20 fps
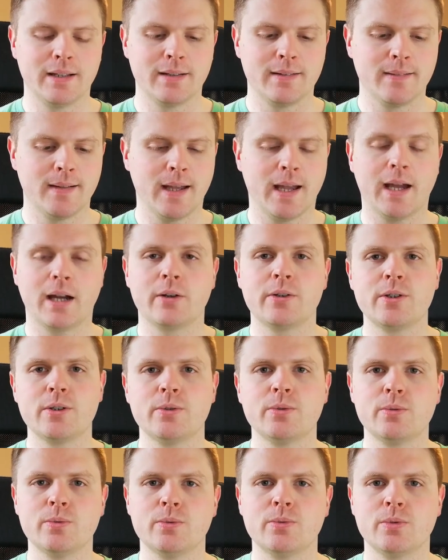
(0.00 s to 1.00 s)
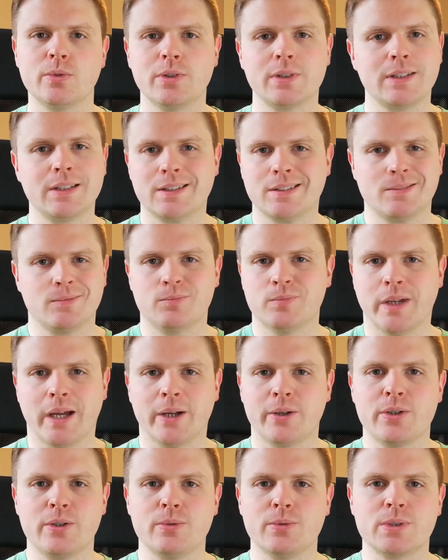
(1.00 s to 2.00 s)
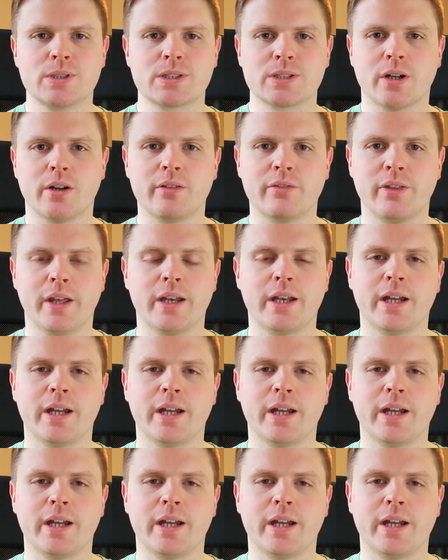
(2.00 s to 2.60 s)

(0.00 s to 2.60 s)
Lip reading: how do you solve that?